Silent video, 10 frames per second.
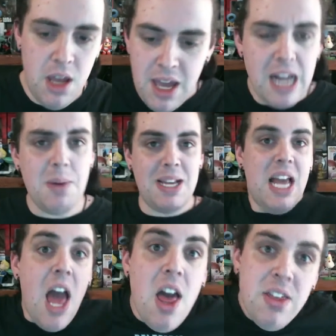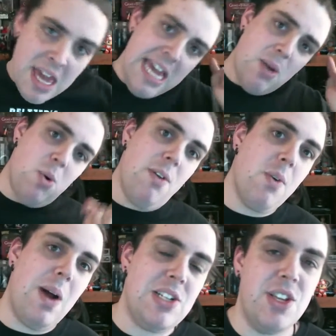Anyways, thank you all for
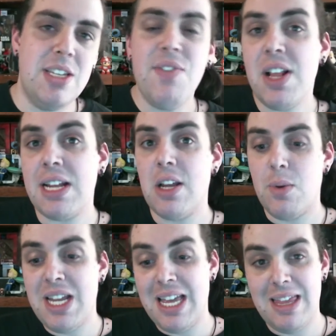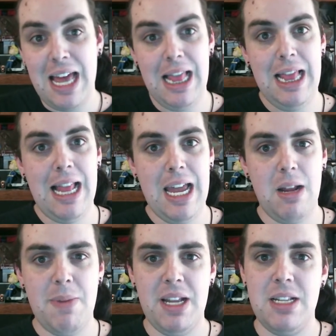watching this. If you like to go and hit that like
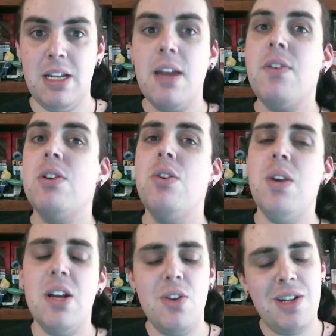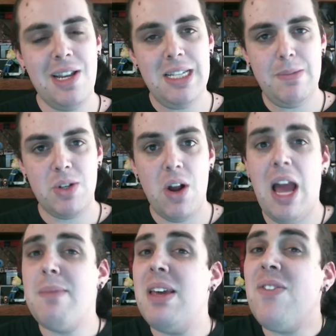button. If you're new here, you can hit
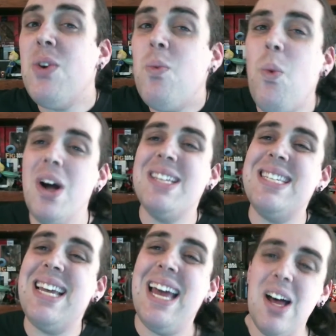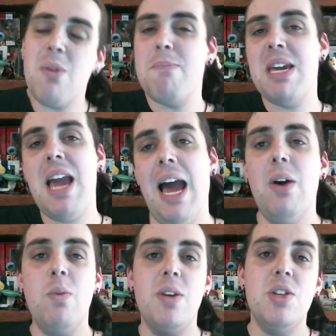subscribe. If you want to help me
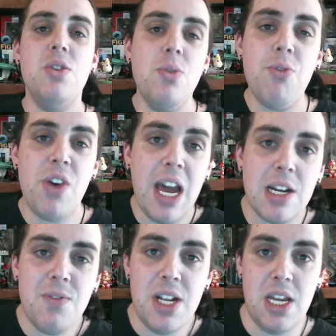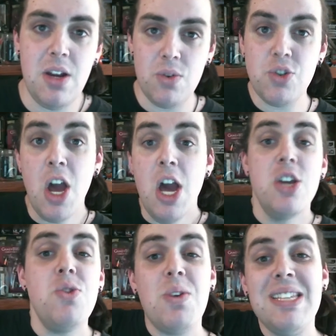out with new fact videos,
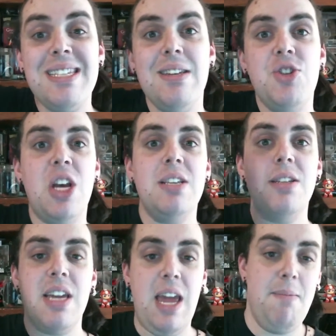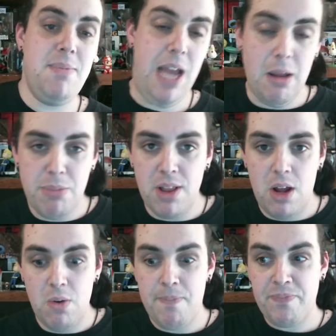you can suggest a game down
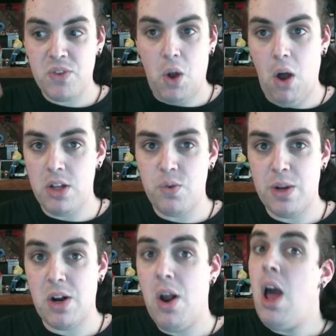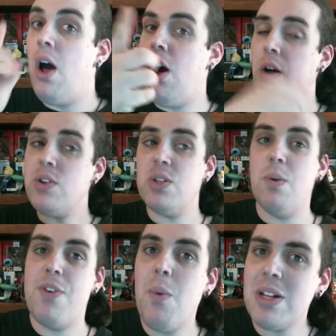below on Twitter. Also,
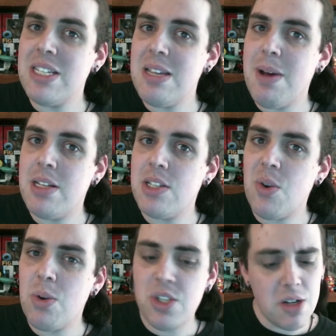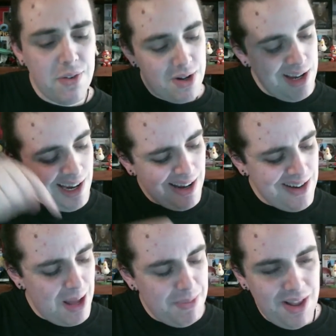if you want to see my Discord server, you can go
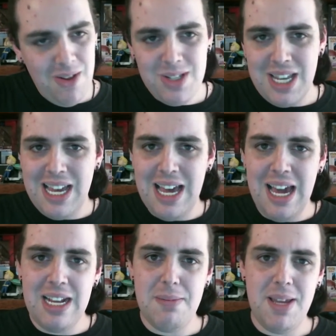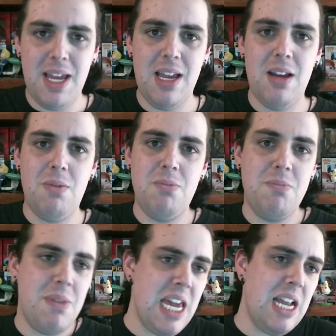down below, say hi to me.
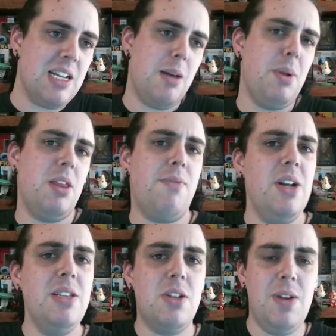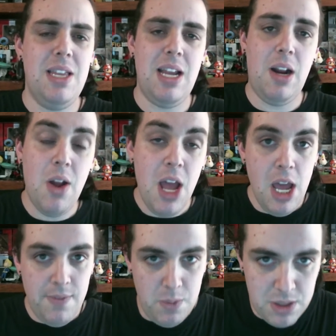Me and a couple other friends are in there.
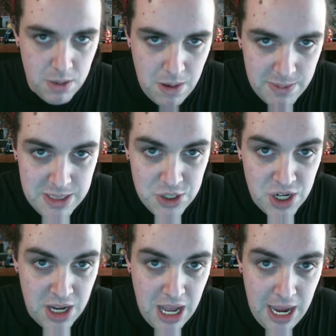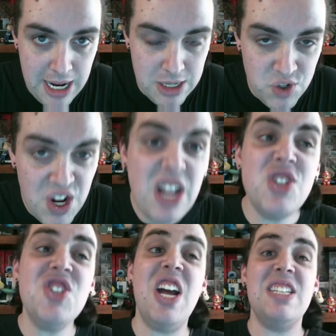If you're wondering why I'm such high energy, I
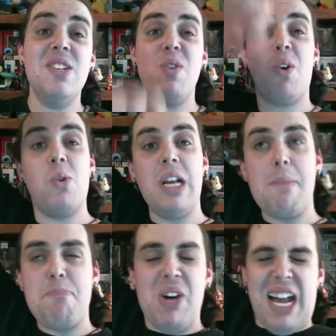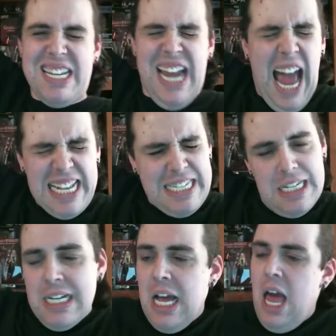just got done recording a podcast.
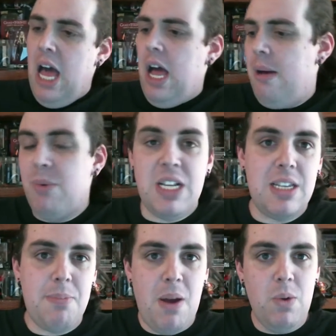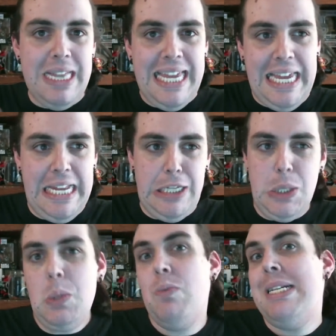Um, when it's up, I will link it to
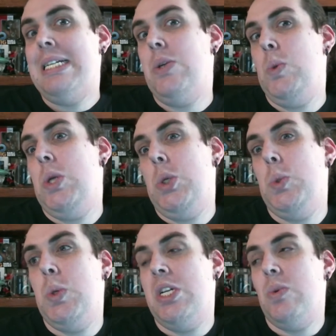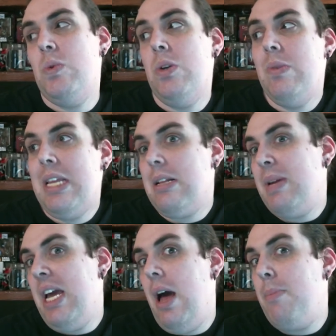it. I don't know. I don't know when that'll
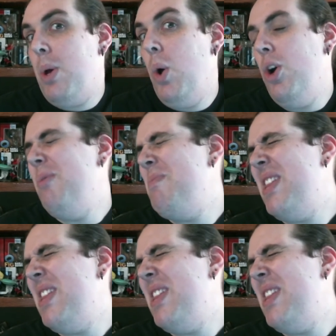be up. Hopefully